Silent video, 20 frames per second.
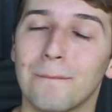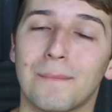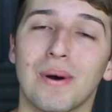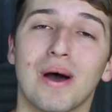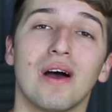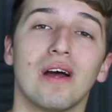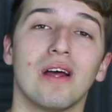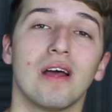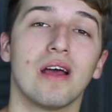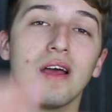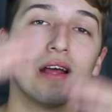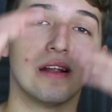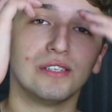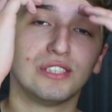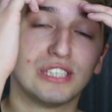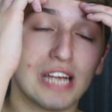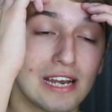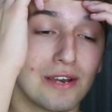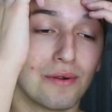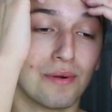
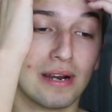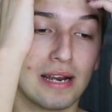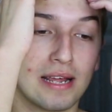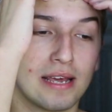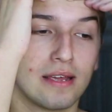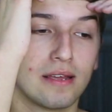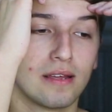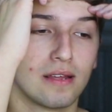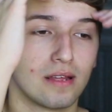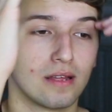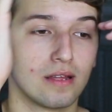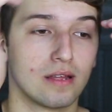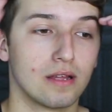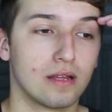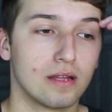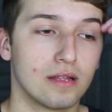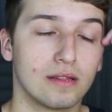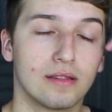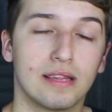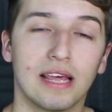But genuinely,
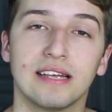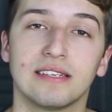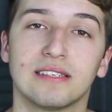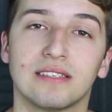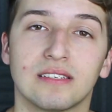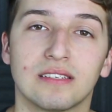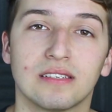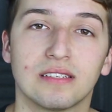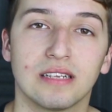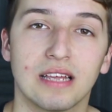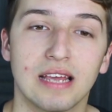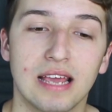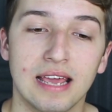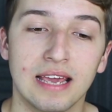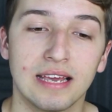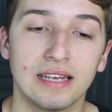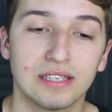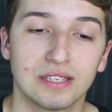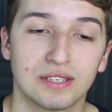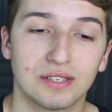this
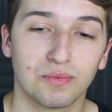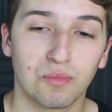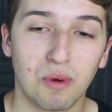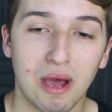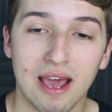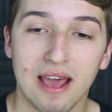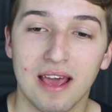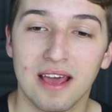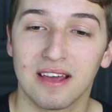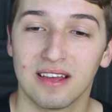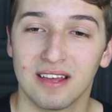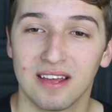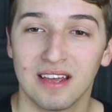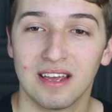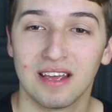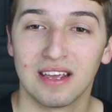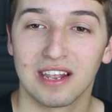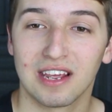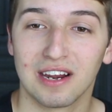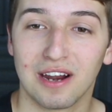is where,
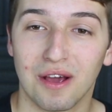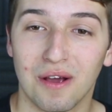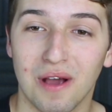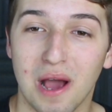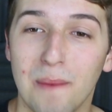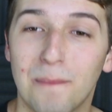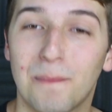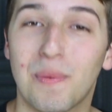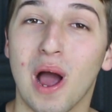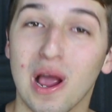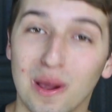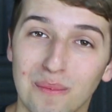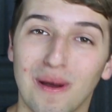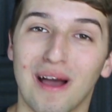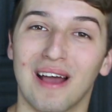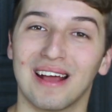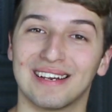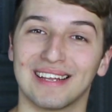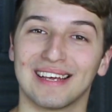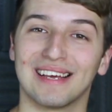you know, I buck
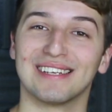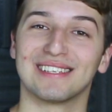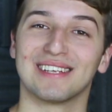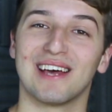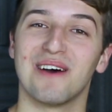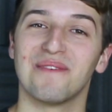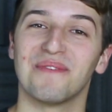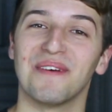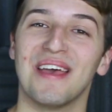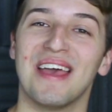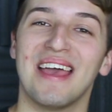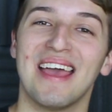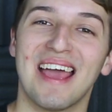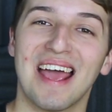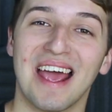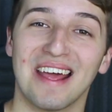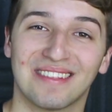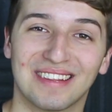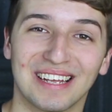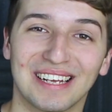my ideas up
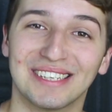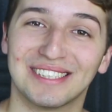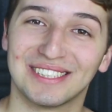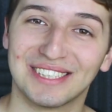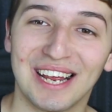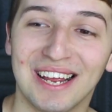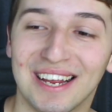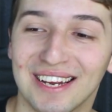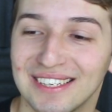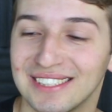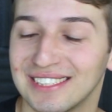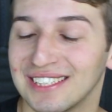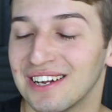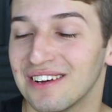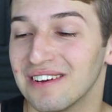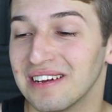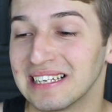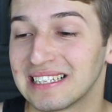and things change, you know?